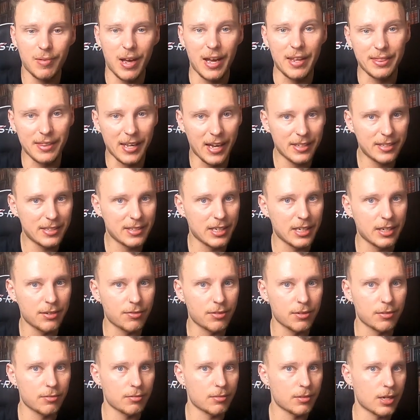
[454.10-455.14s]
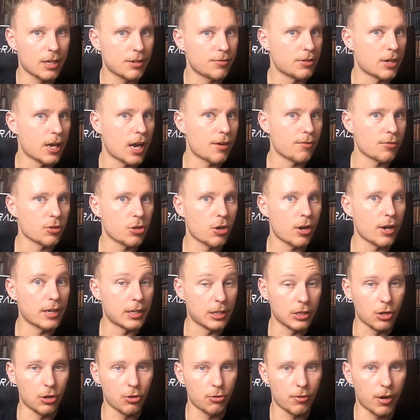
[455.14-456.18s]
And that's even if you haven't got any
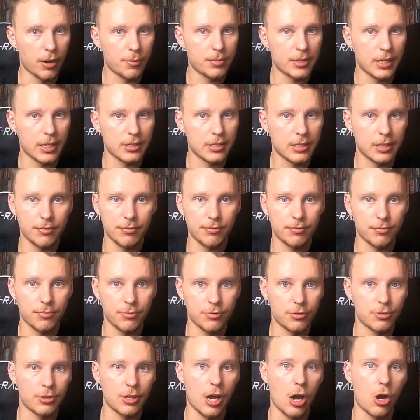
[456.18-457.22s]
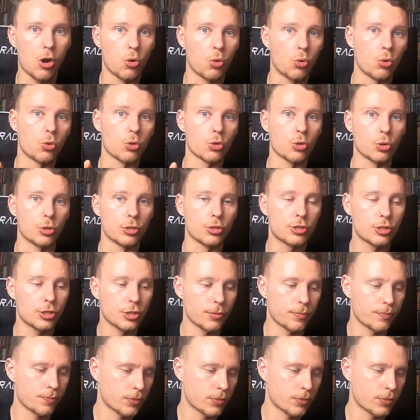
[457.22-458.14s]
no reps, that's if they are all good.